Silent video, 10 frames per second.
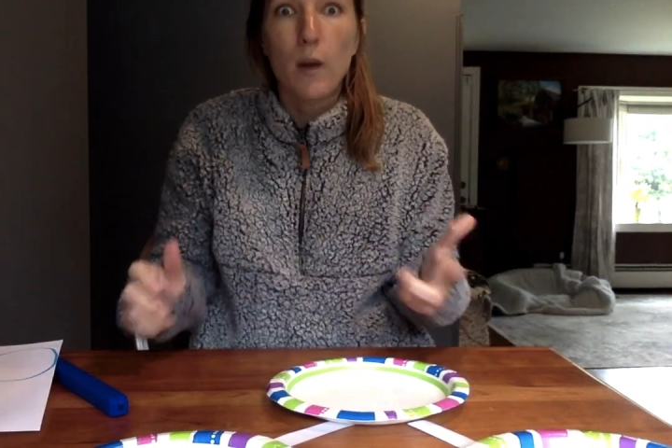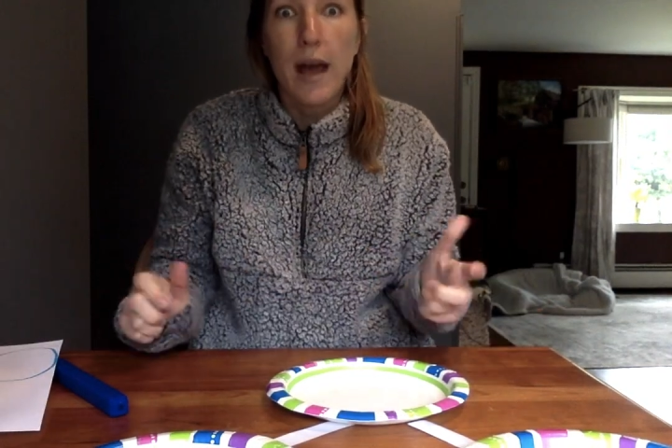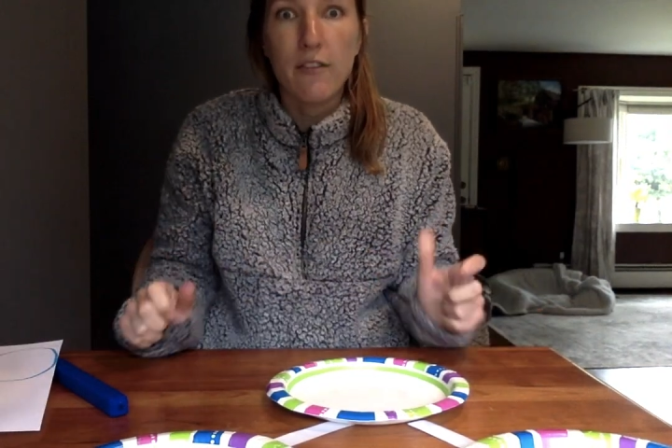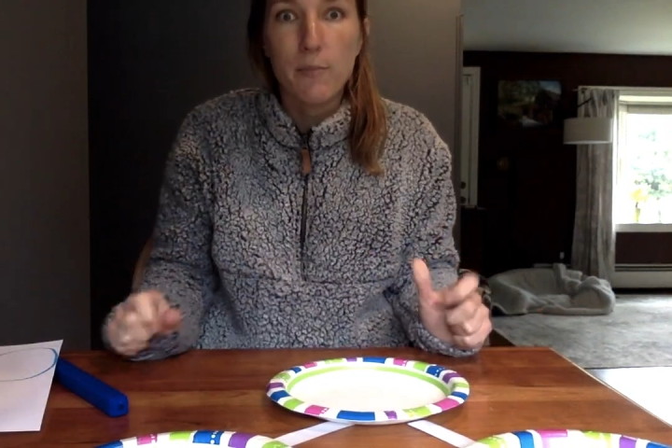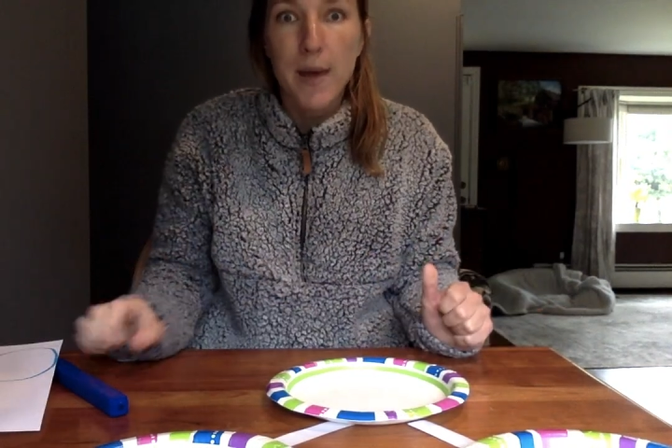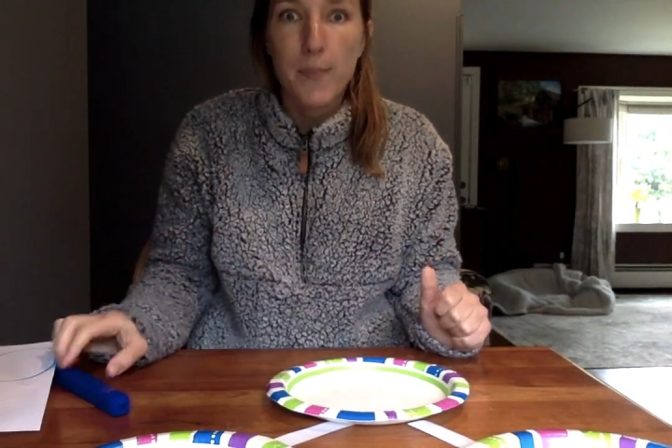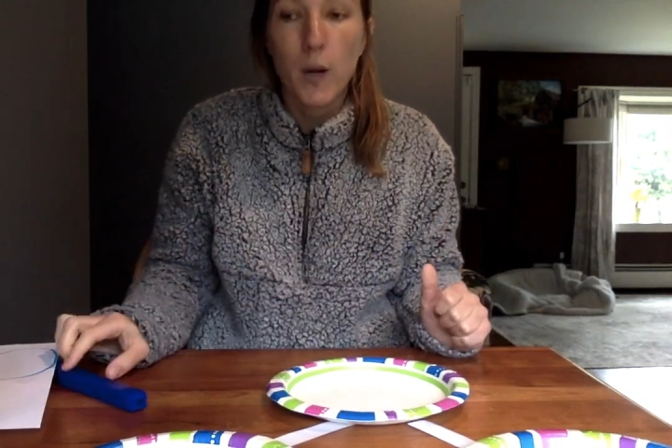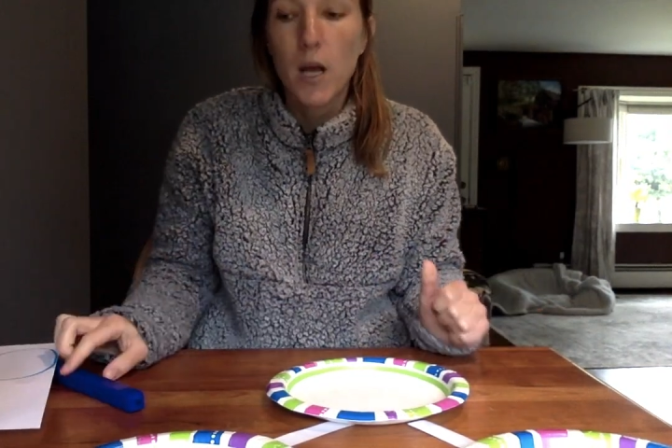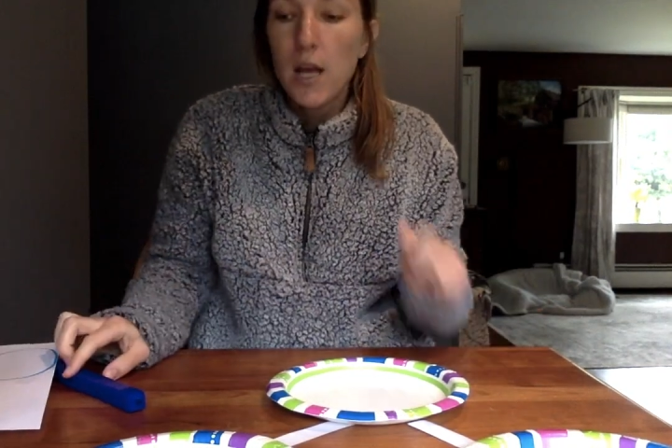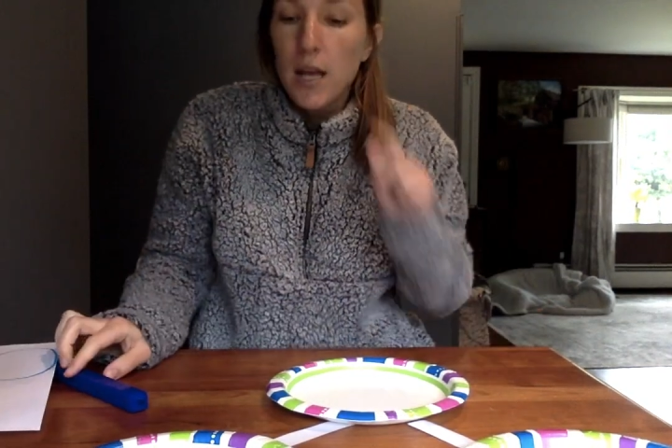have paper.
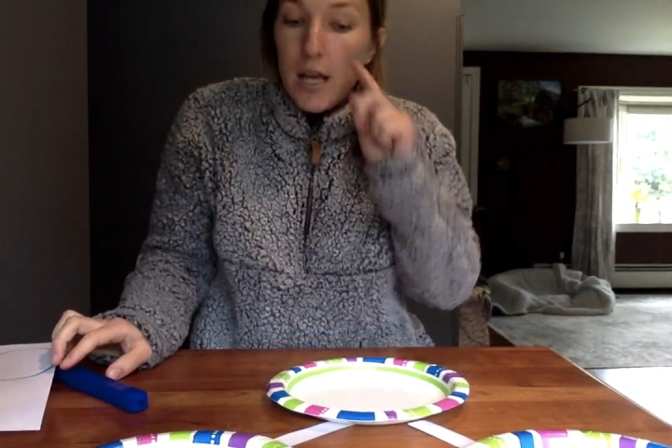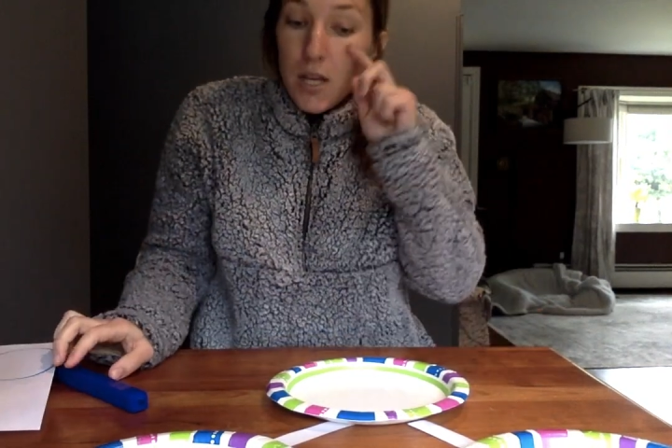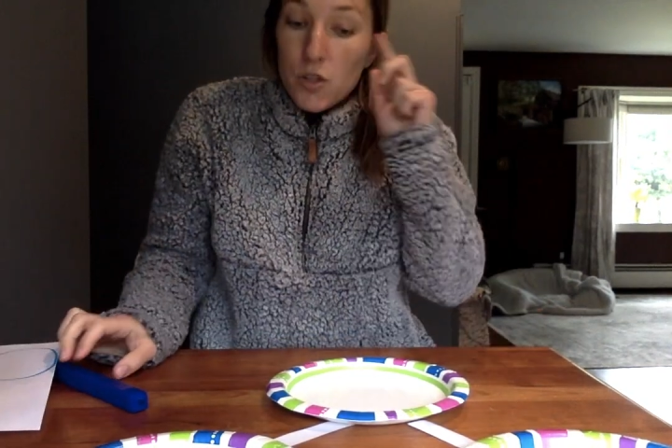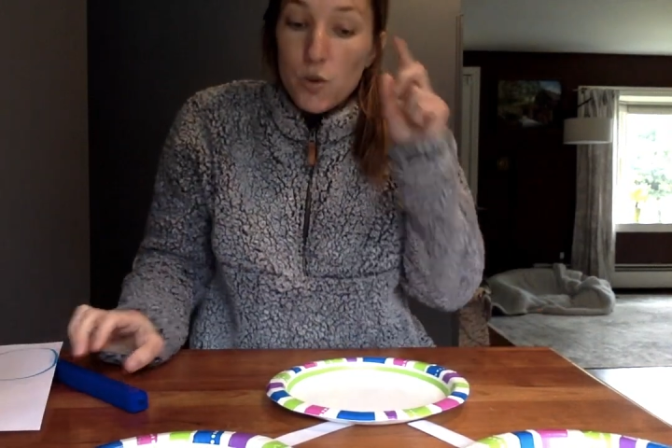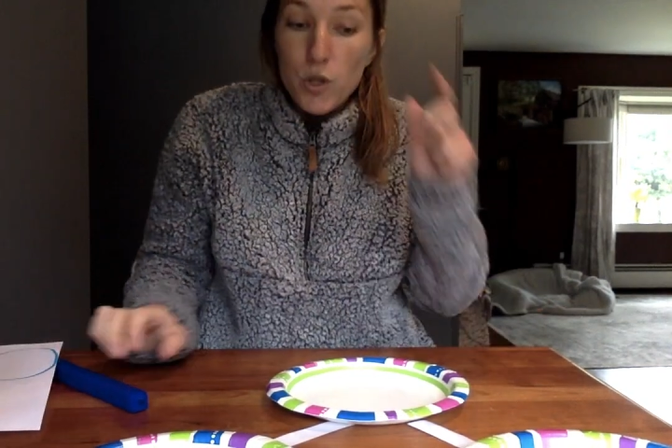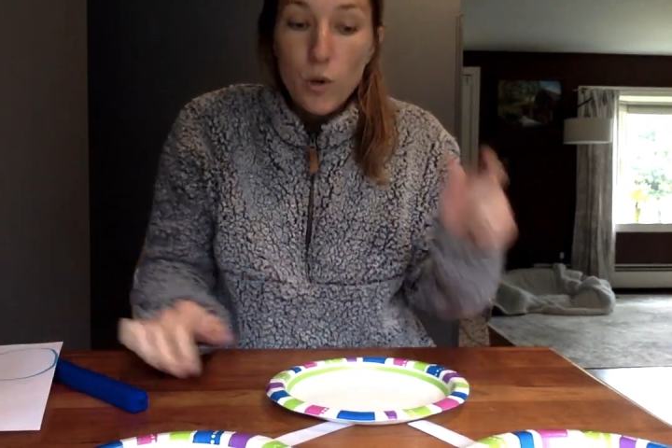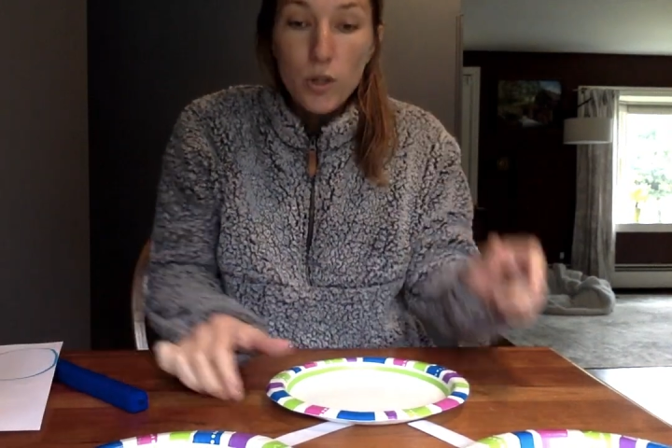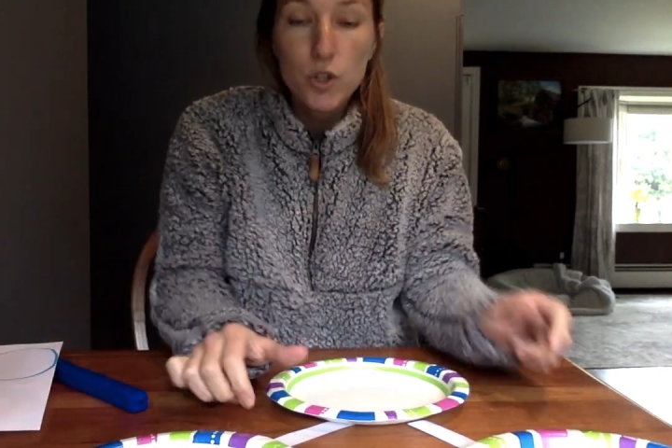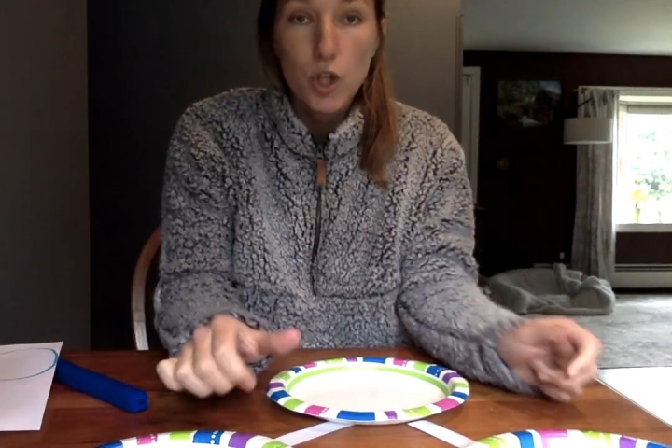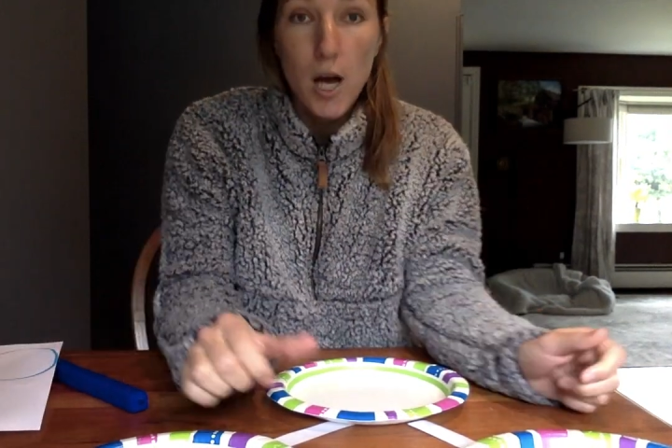So
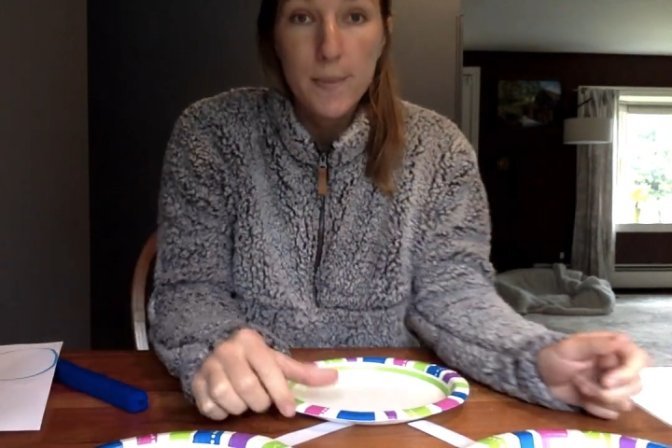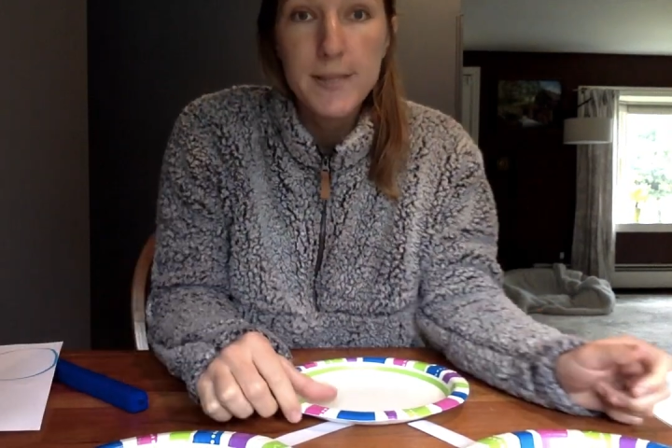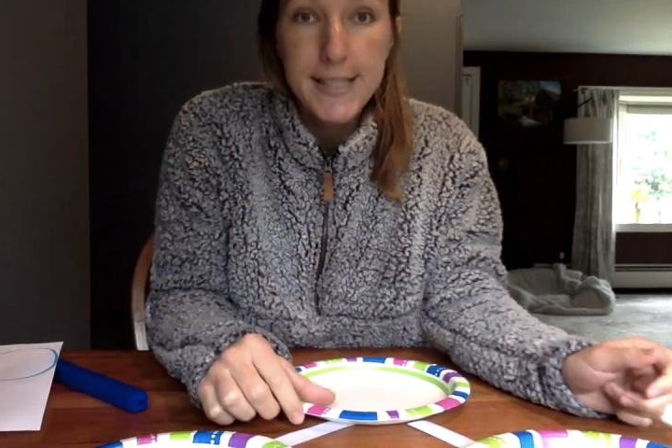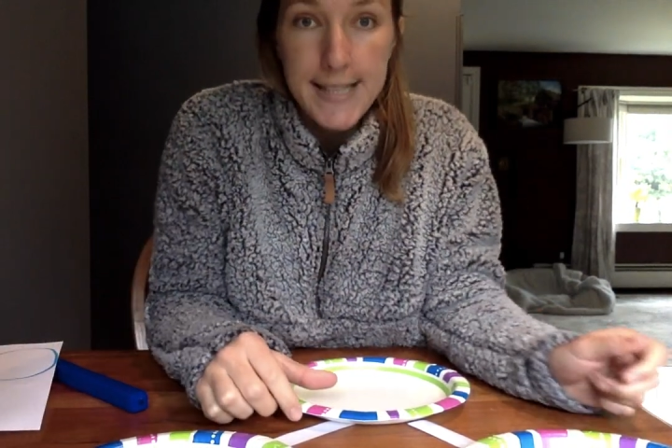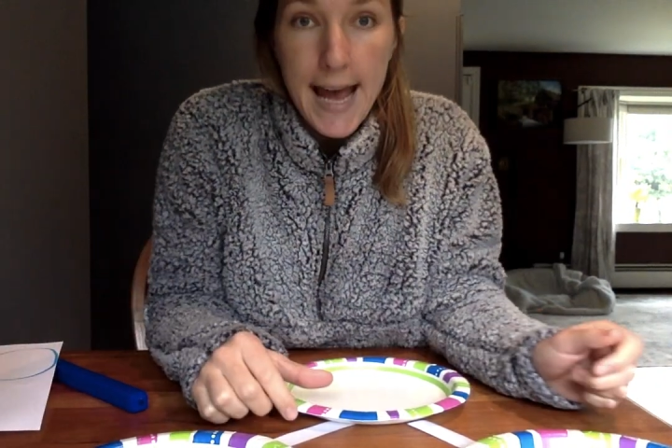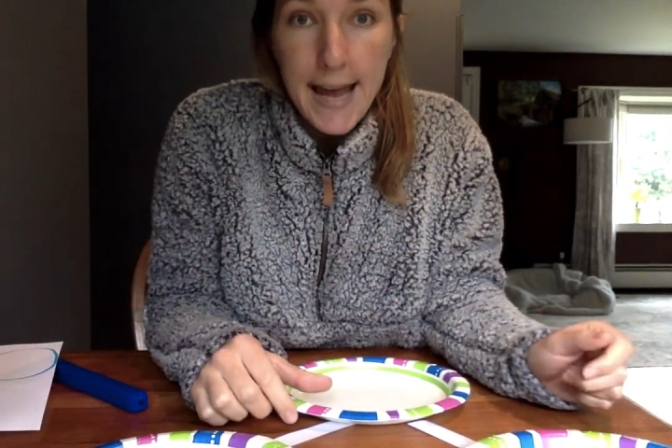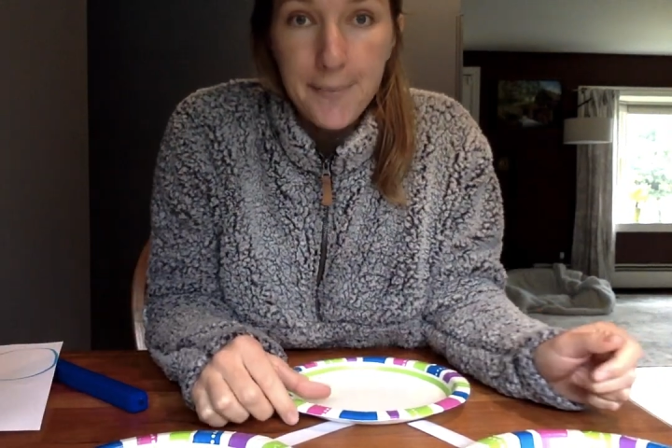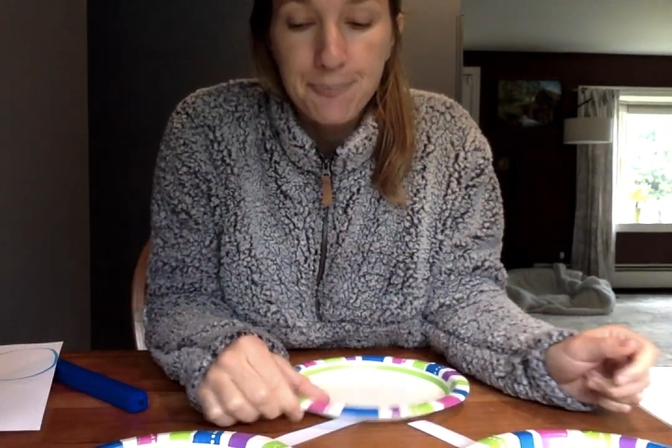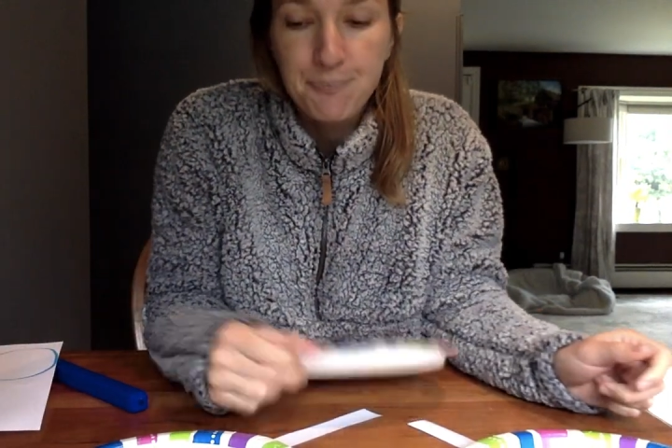your job today